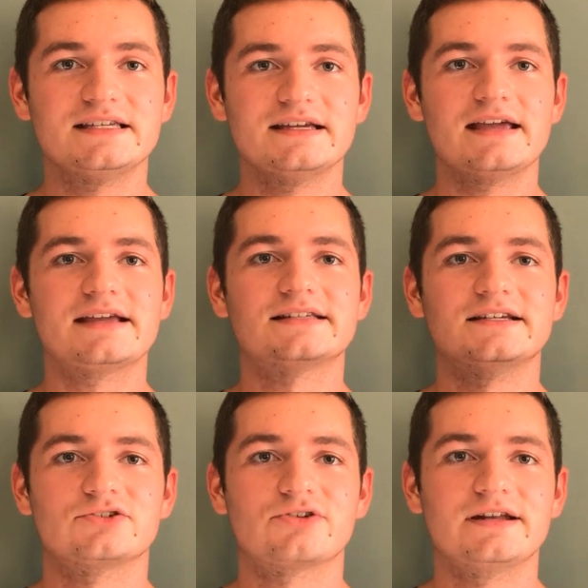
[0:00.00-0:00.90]
the DNA gets
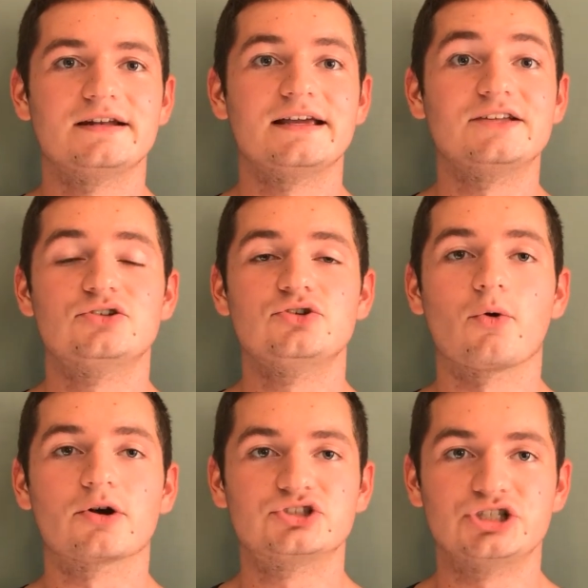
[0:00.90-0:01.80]
integrated into
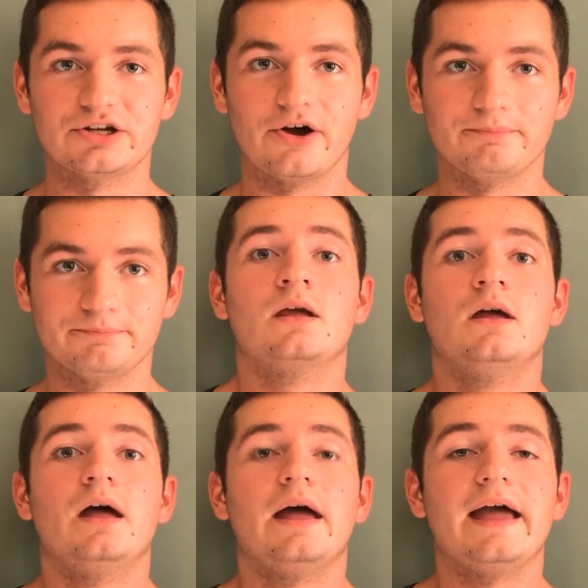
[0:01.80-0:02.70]
your genome.
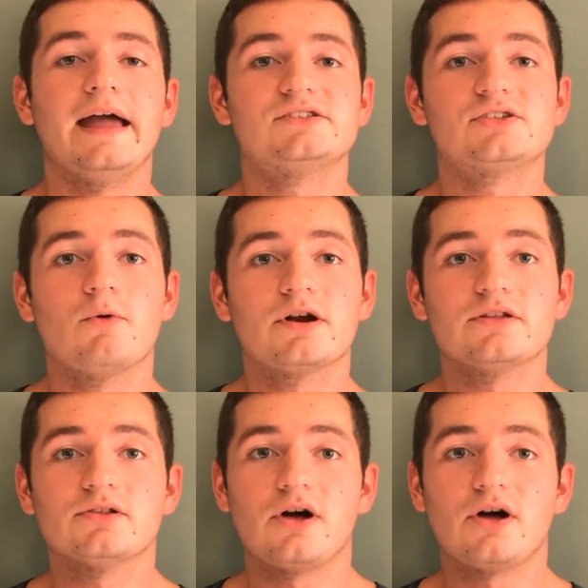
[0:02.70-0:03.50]
And so what are the